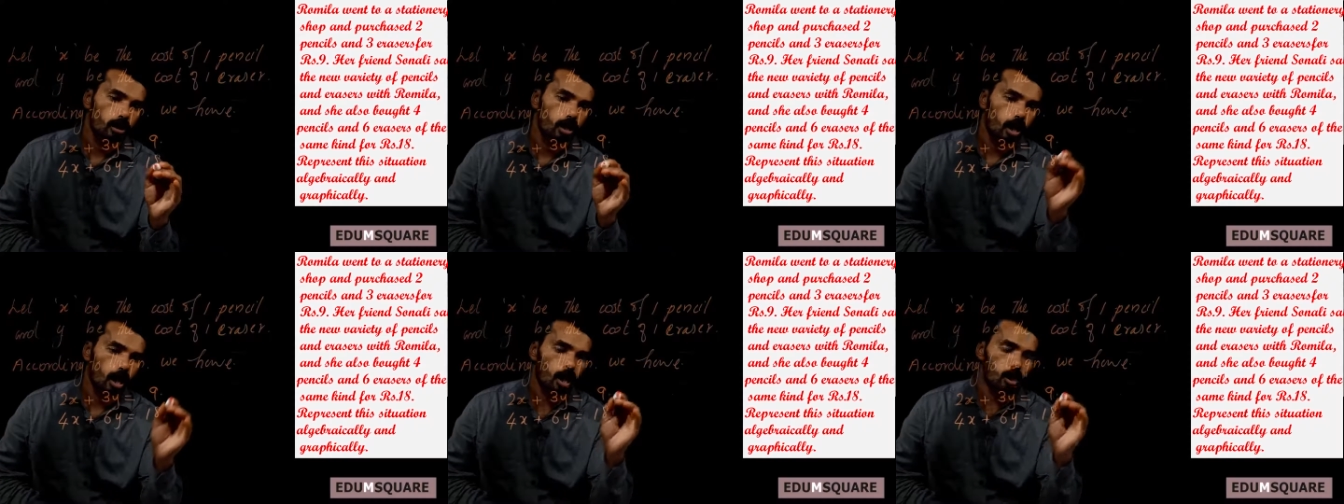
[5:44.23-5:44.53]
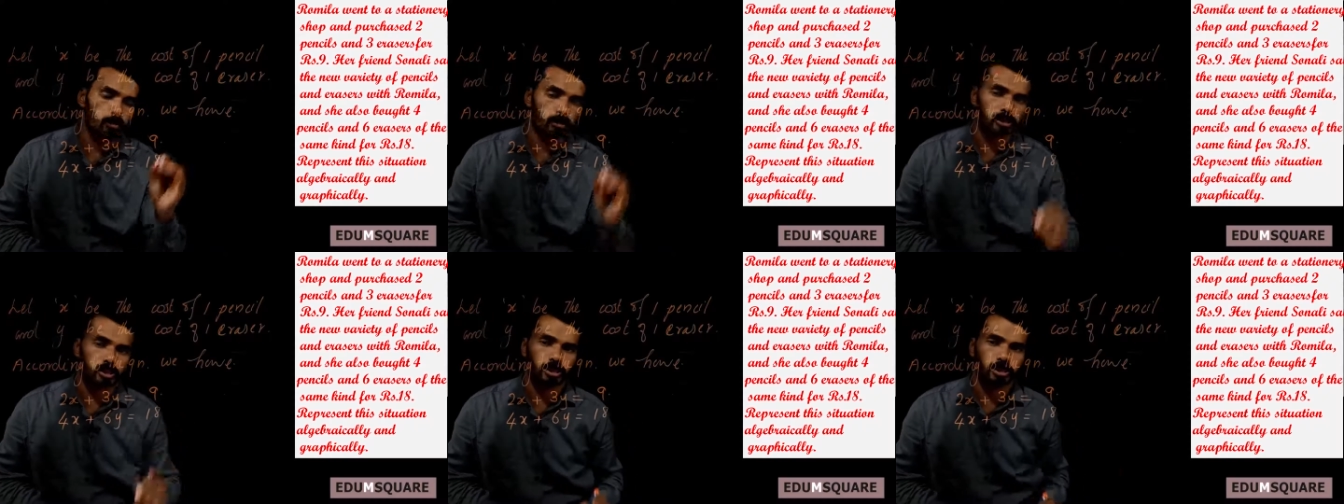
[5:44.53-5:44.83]

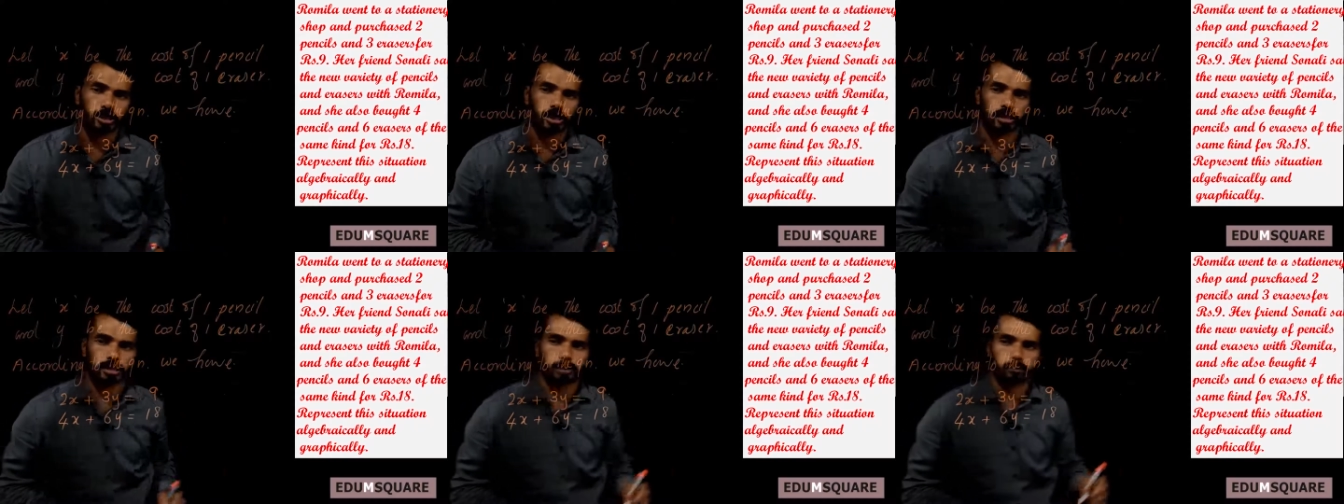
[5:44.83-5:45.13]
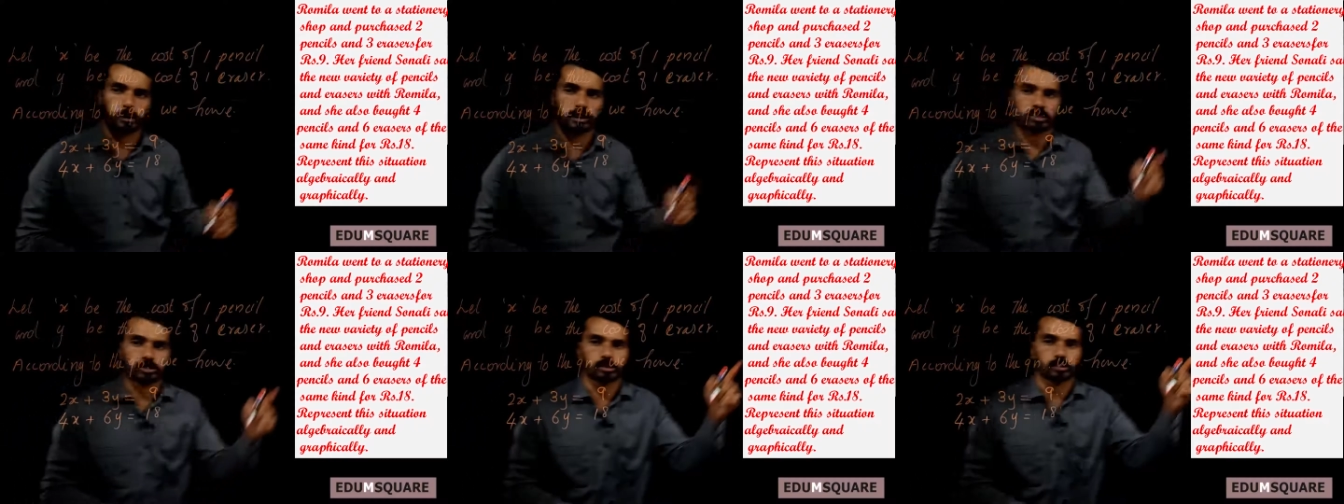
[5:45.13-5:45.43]
how much she
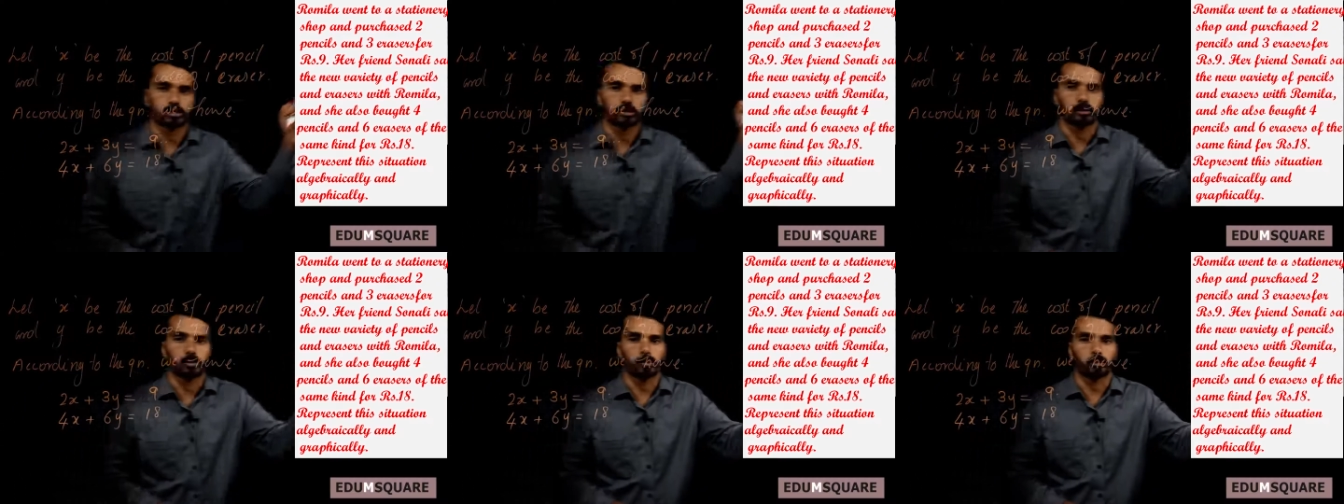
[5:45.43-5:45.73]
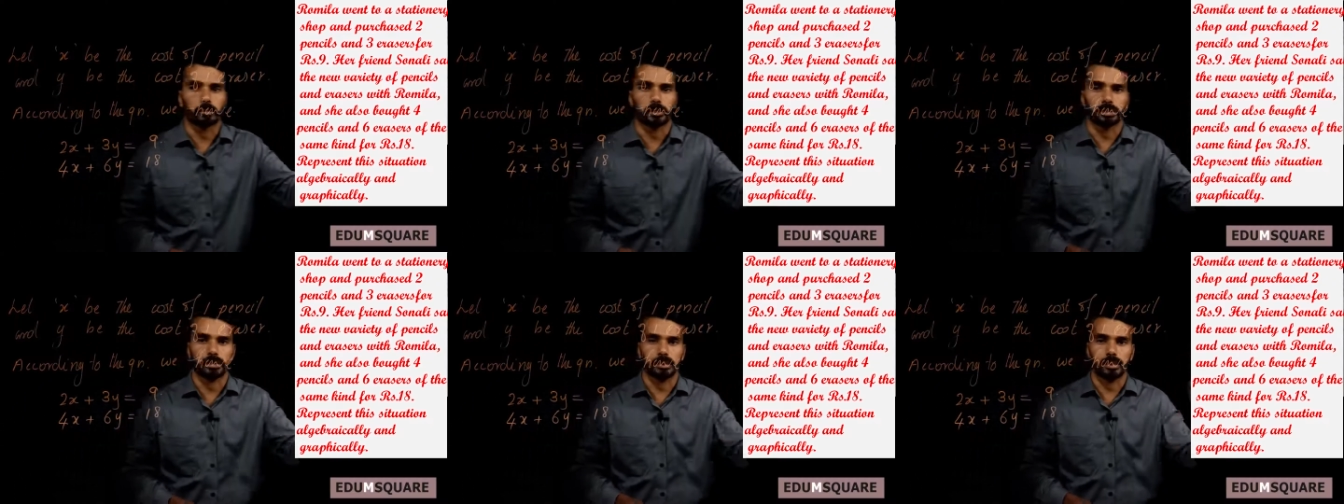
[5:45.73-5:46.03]
spent?
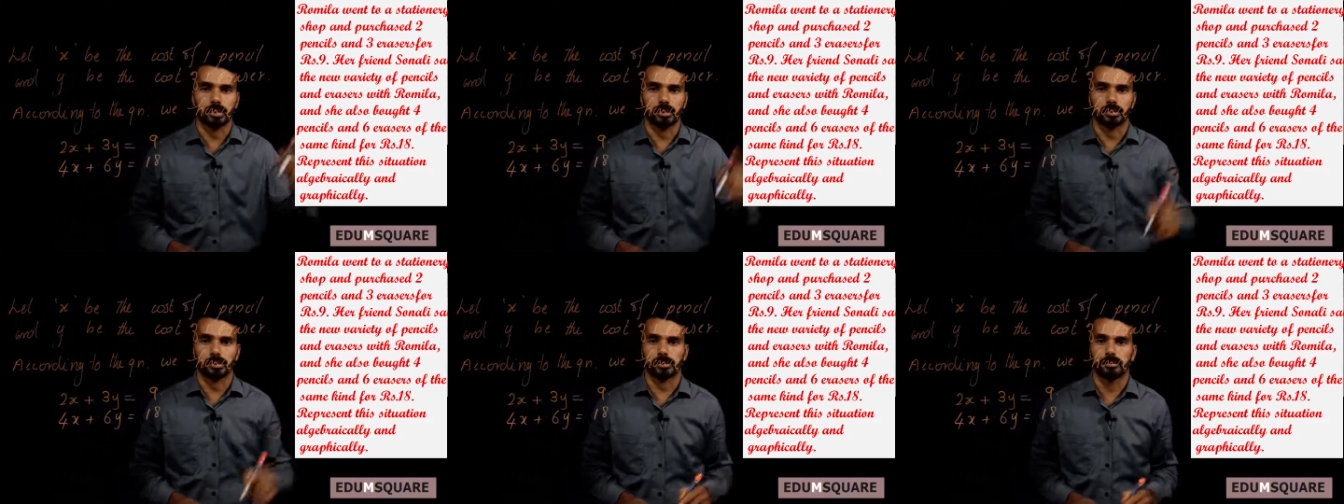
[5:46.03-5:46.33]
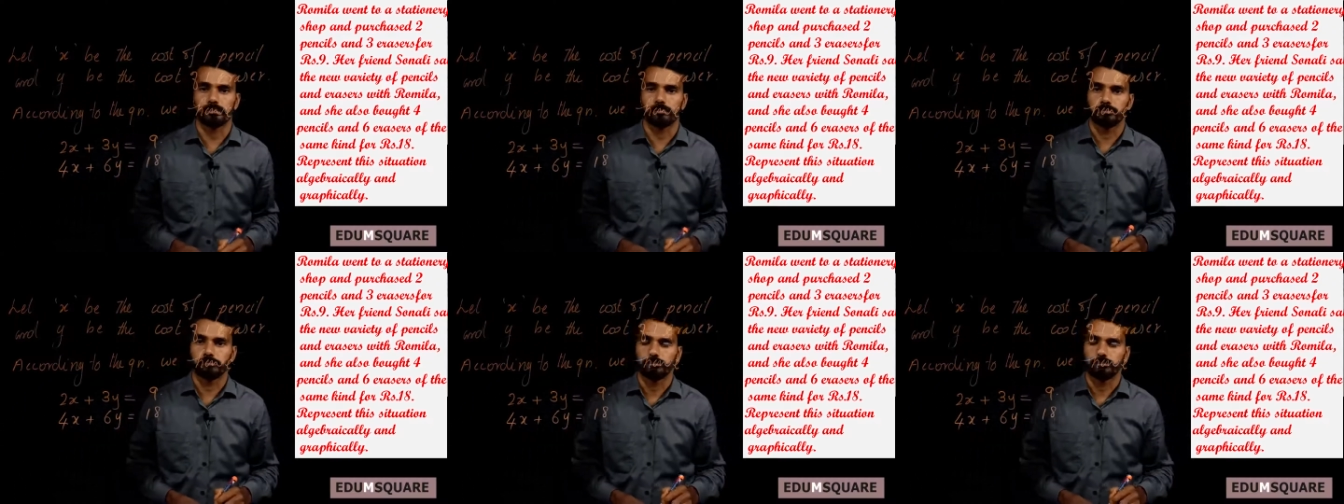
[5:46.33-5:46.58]
Rupees 80.